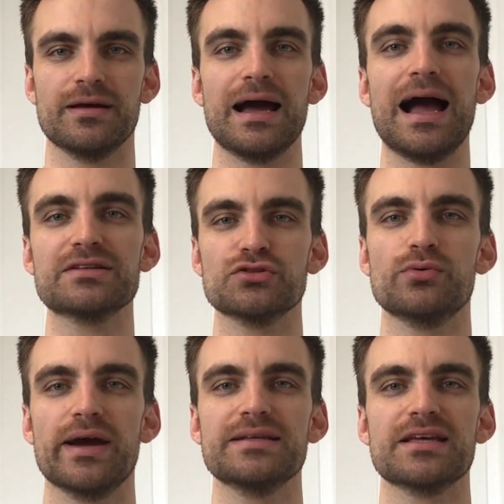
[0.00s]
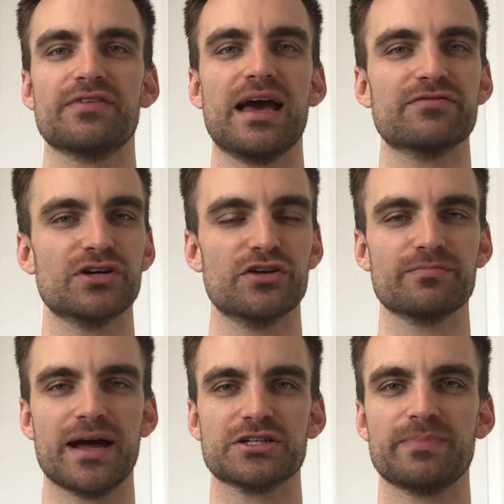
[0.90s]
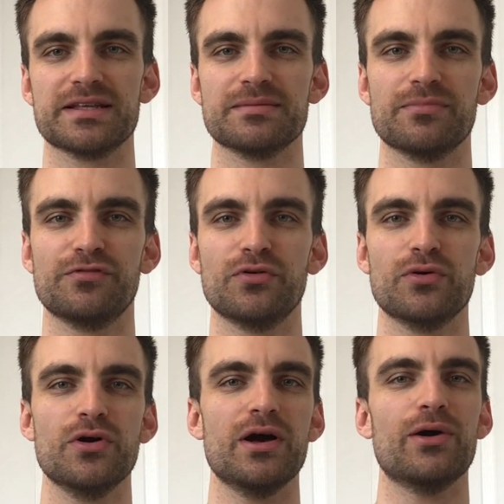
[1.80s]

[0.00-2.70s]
As always, if you haven't heard of match betting before,